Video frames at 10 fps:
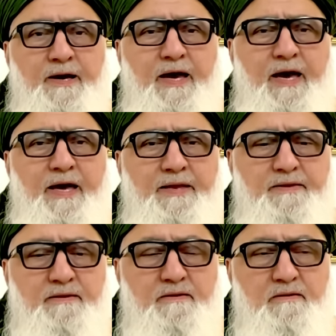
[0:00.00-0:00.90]

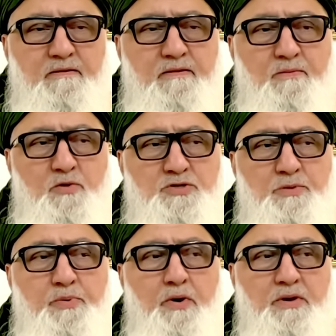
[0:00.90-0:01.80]
and the most
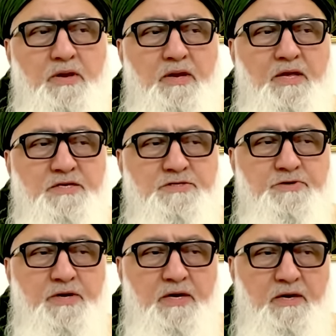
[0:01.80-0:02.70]
important
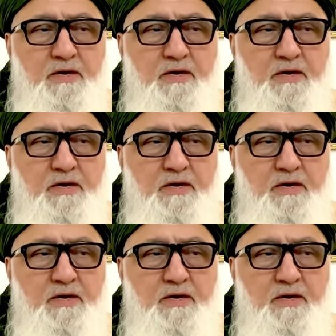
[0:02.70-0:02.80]
history